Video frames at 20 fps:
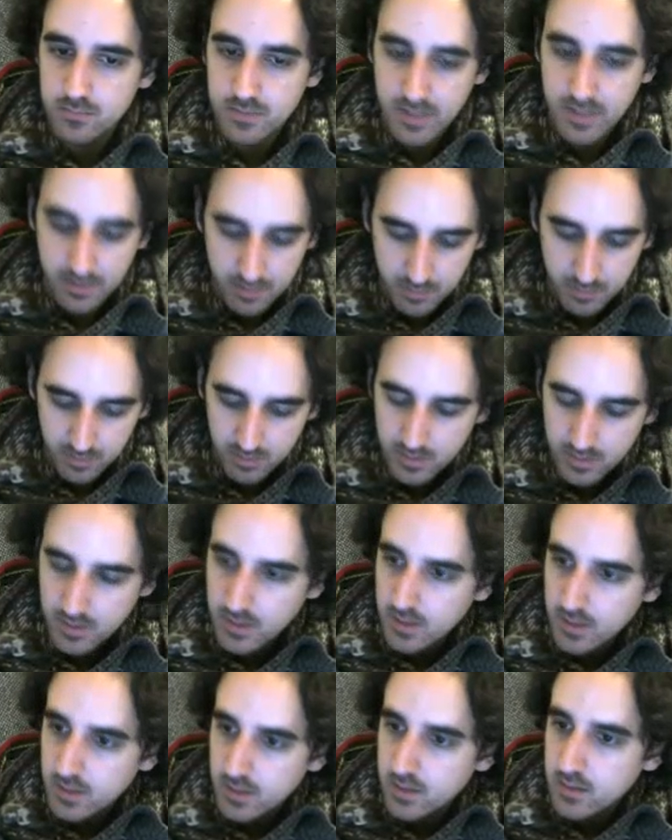terrible,
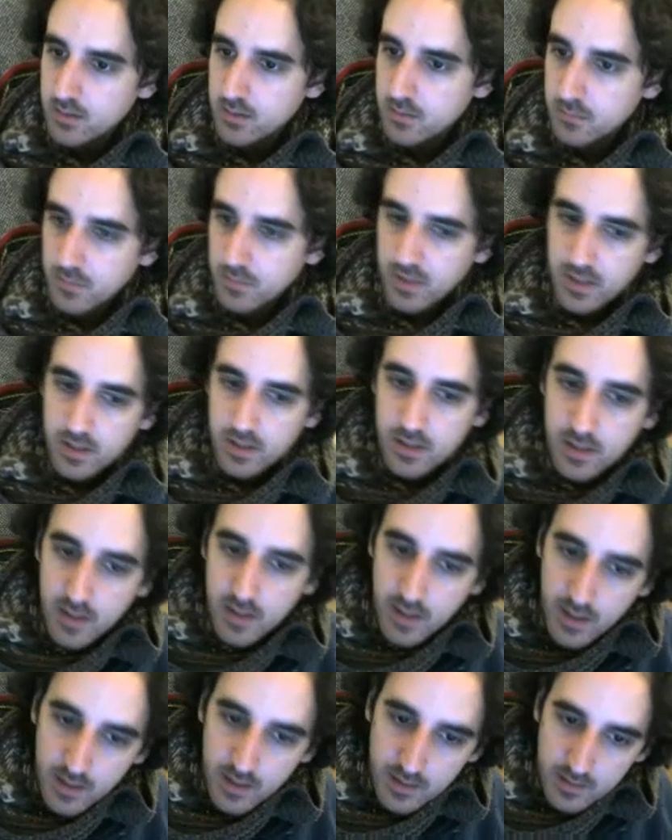but
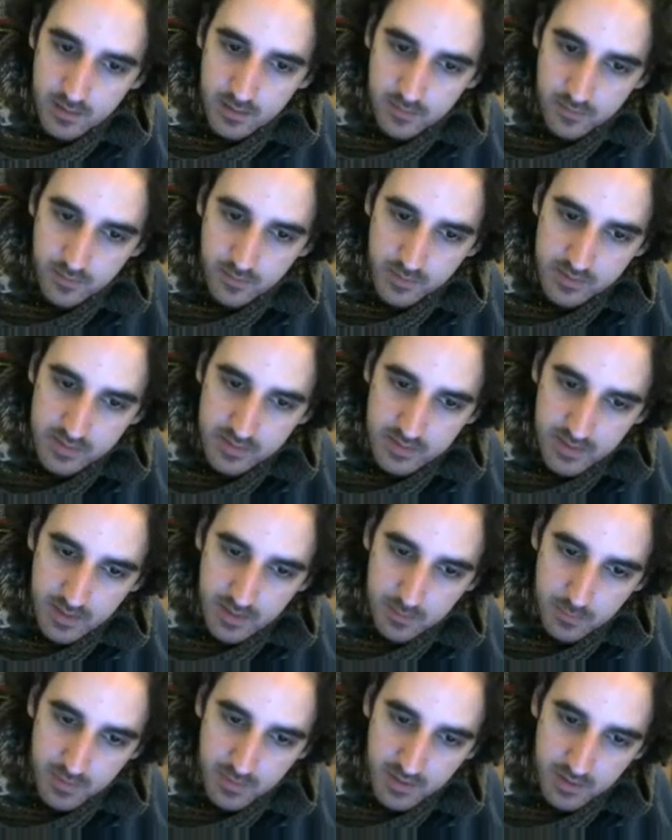for the
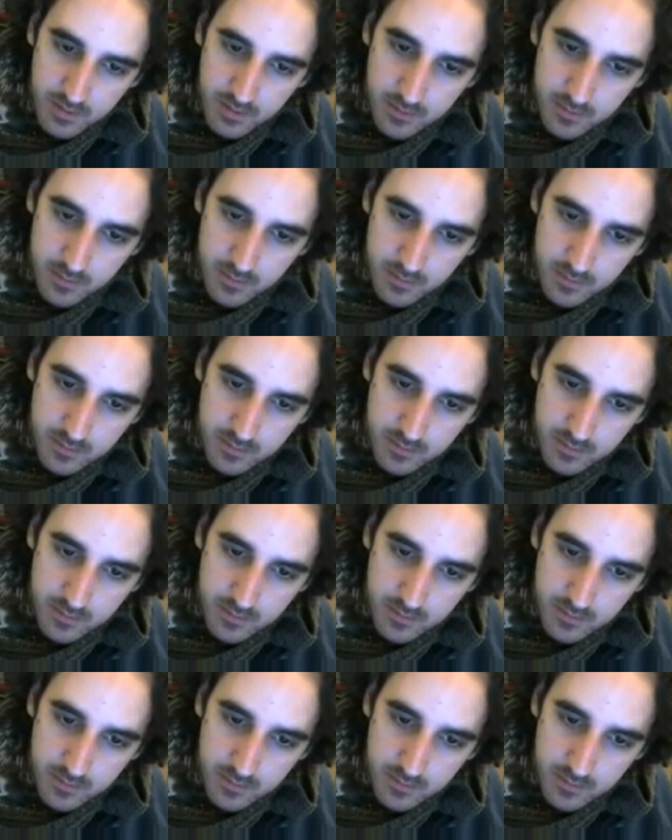time being,